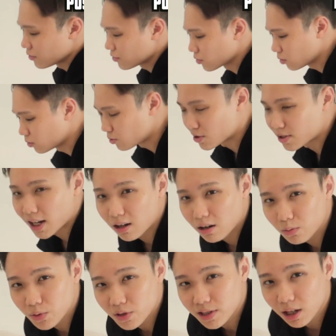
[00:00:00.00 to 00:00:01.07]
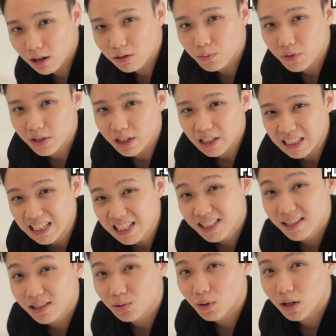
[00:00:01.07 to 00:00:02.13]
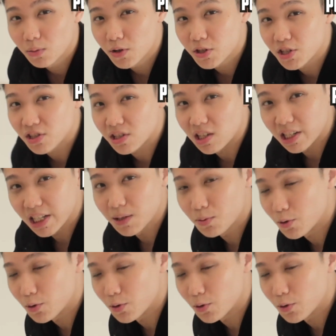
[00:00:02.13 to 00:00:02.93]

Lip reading: So to start off, we start off with the easiest one, which is the knee